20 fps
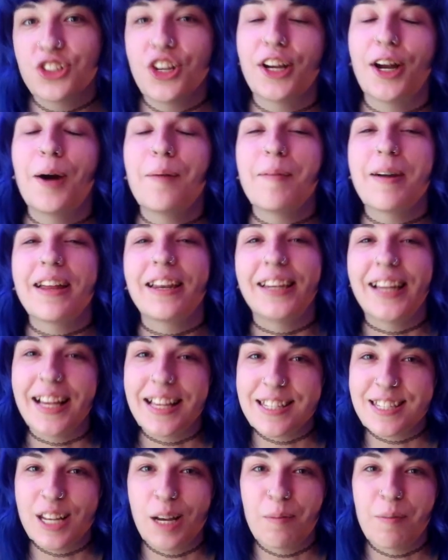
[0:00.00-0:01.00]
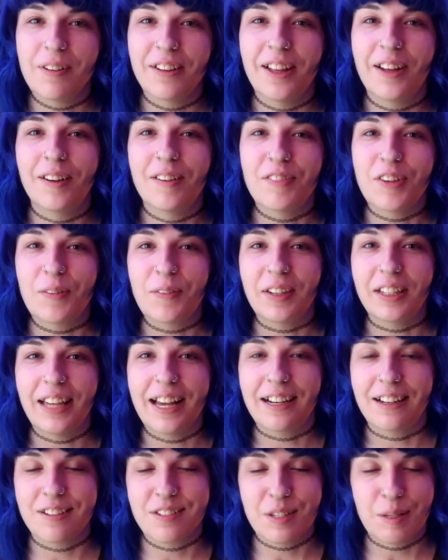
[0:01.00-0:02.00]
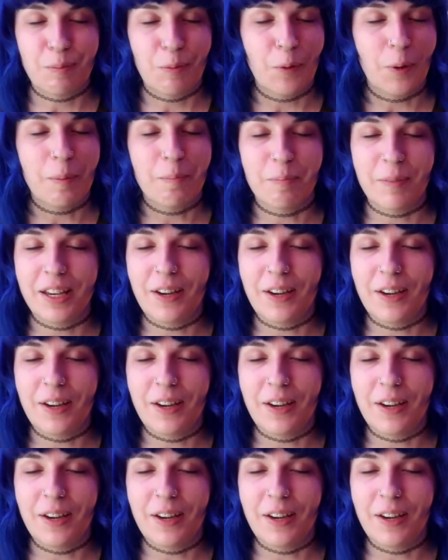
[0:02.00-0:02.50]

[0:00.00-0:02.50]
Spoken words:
check out my links down below if you would like to support